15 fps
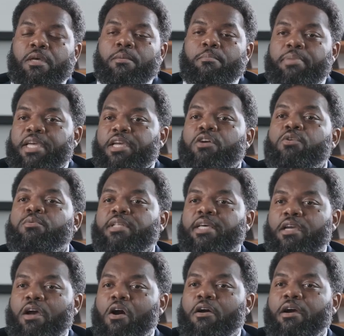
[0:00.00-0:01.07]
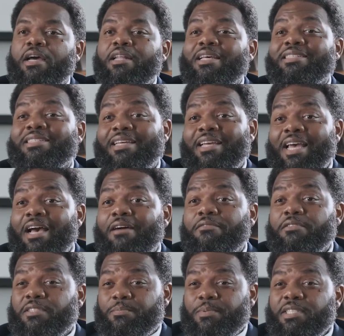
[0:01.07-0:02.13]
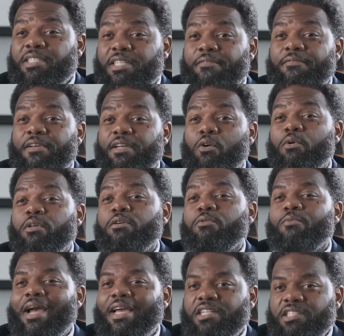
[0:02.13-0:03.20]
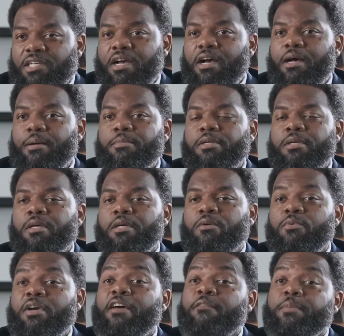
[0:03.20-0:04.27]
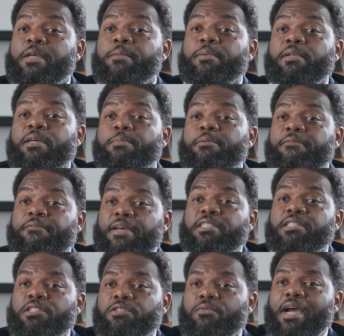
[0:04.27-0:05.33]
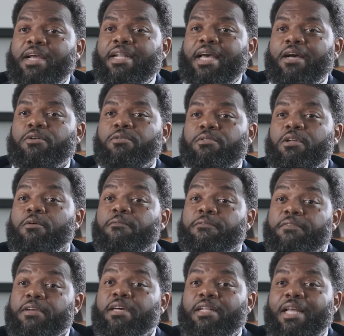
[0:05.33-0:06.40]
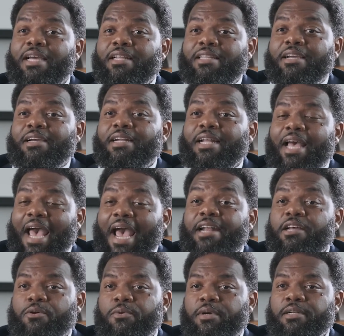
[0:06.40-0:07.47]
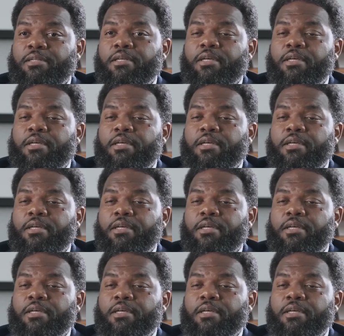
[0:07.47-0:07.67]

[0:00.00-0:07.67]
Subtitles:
being who they are unless they have a specific or the right job. We have people in professions right now who don't feel like they're inadequate